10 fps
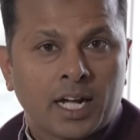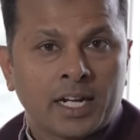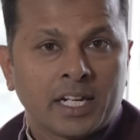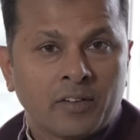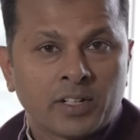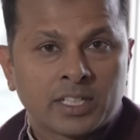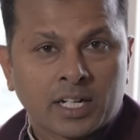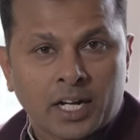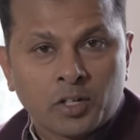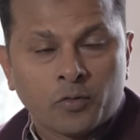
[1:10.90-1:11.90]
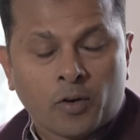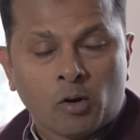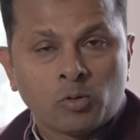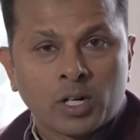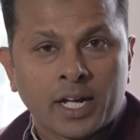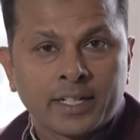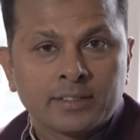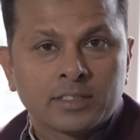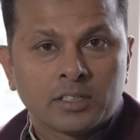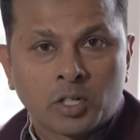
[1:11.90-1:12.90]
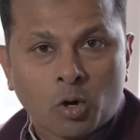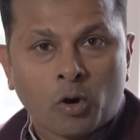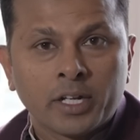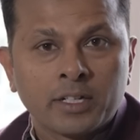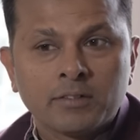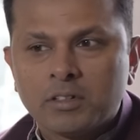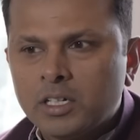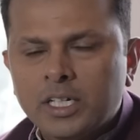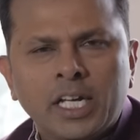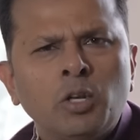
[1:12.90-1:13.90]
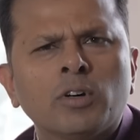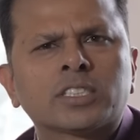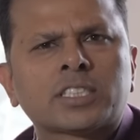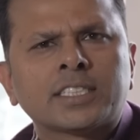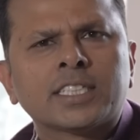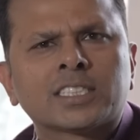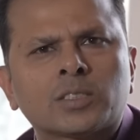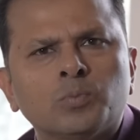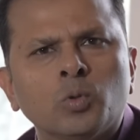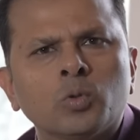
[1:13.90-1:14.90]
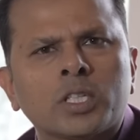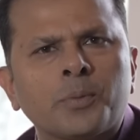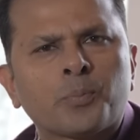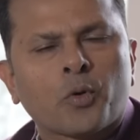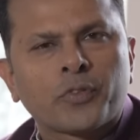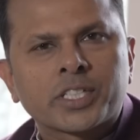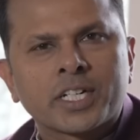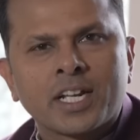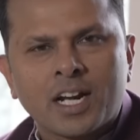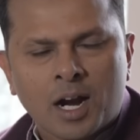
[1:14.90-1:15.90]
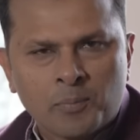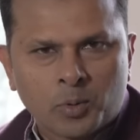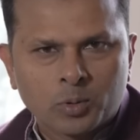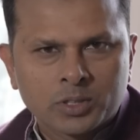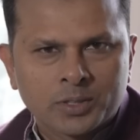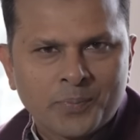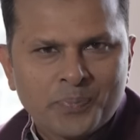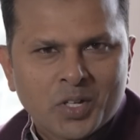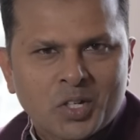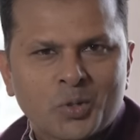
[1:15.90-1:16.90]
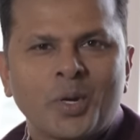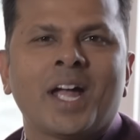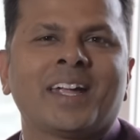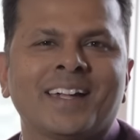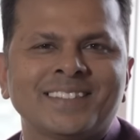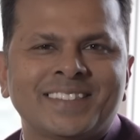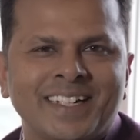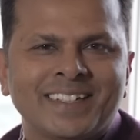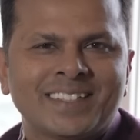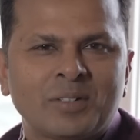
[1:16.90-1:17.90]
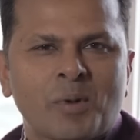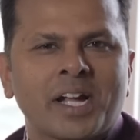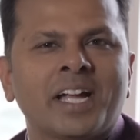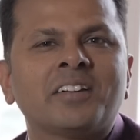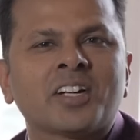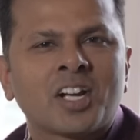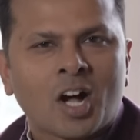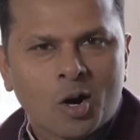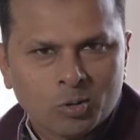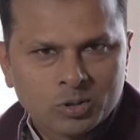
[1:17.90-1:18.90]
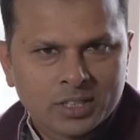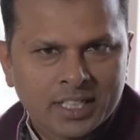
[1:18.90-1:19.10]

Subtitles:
and given the kind of outlines, drawings. It was such a smooth and professional approach. Today I can say that my entire house